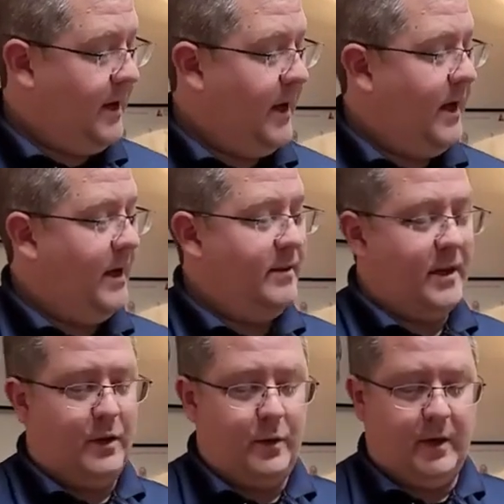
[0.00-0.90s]
And
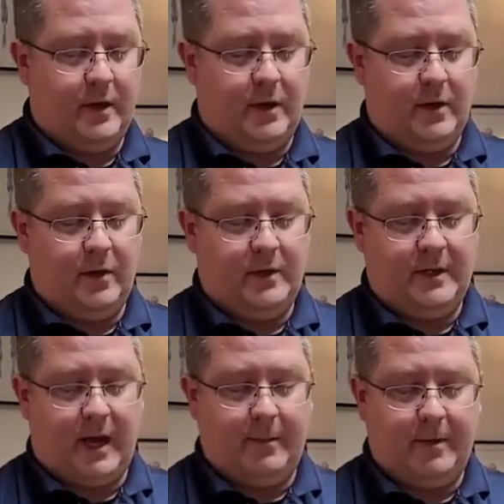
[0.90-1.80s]
then you get your
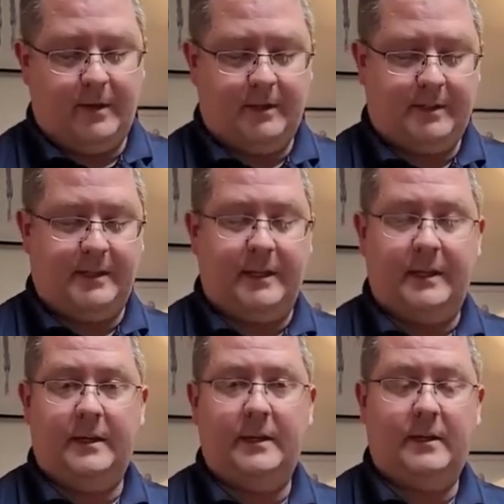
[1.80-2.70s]
type
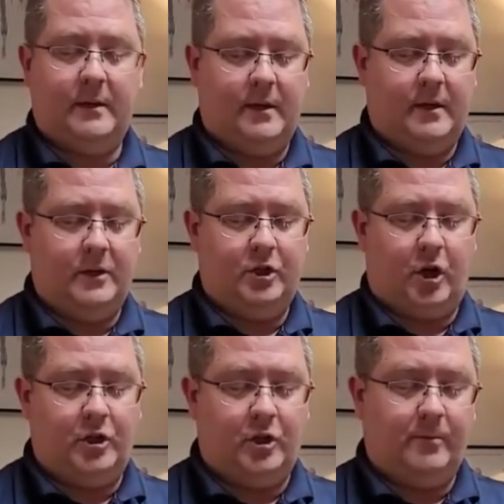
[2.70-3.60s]
C
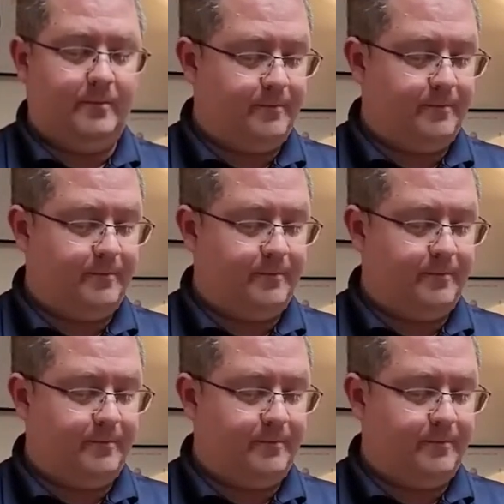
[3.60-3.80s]
charger.